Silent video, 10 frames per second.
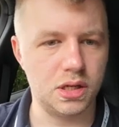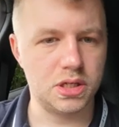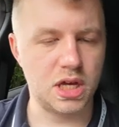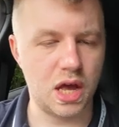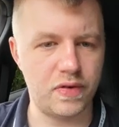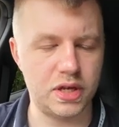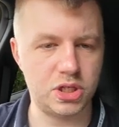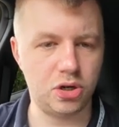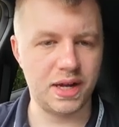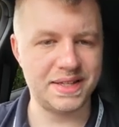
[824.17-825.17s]
Service,
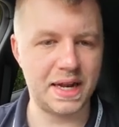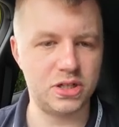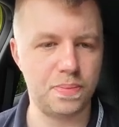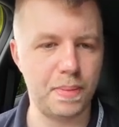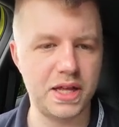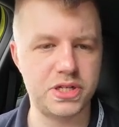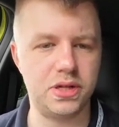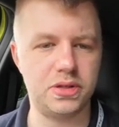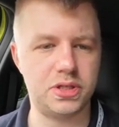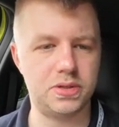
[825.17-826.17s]
you've got intelligent
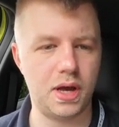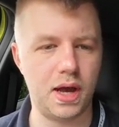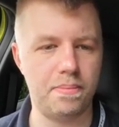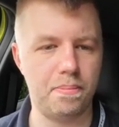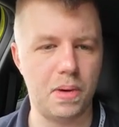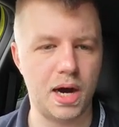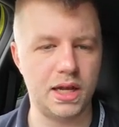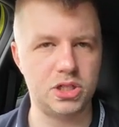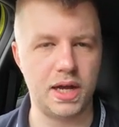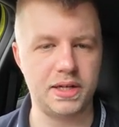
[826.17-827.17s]
maintenance,
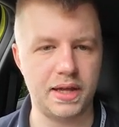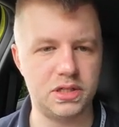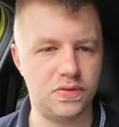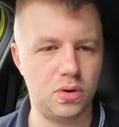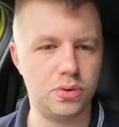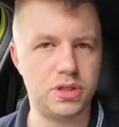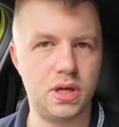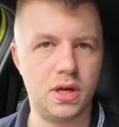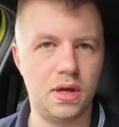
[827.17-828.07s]
mileage and intervals,